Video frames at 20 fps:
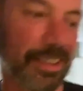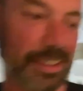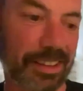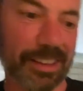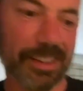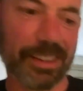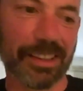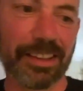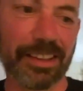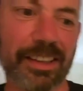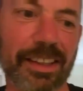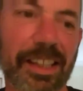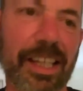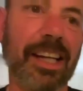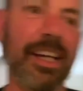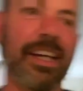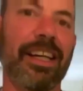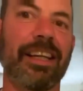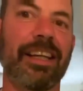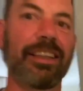clothes.
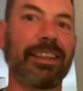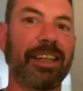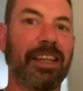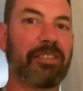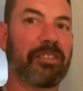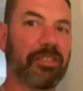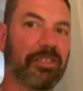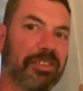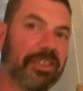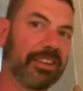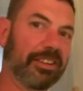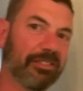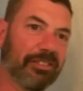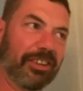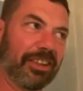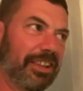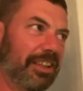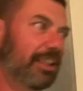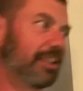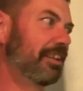And everything
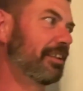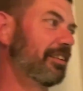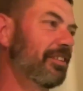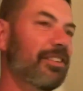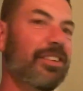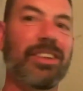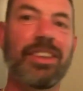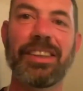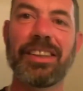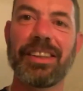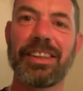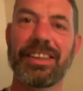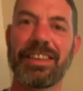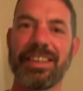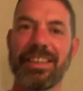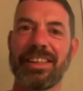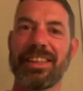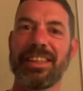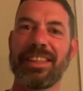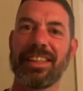right now
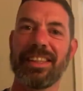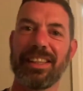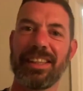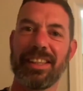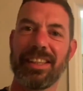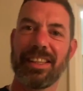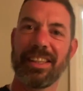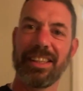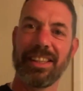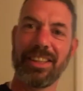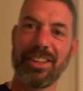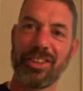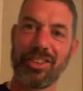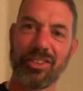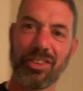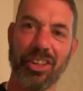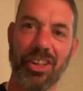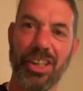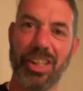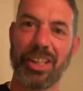is
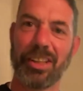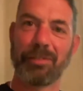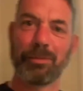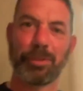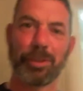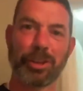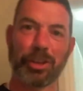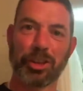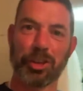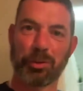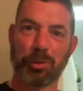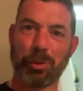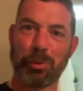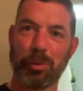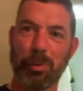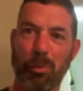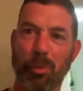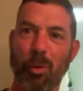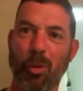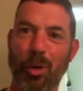drying because we've
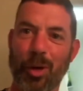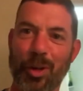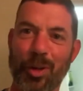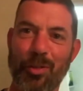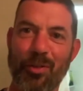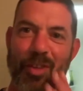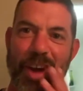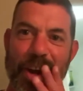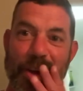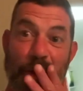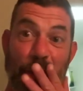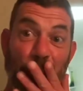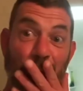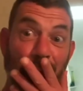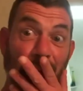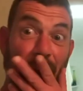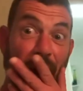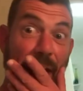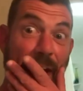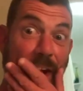been walking in rain all
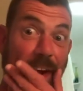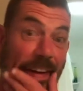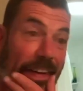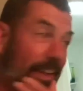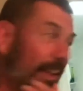day.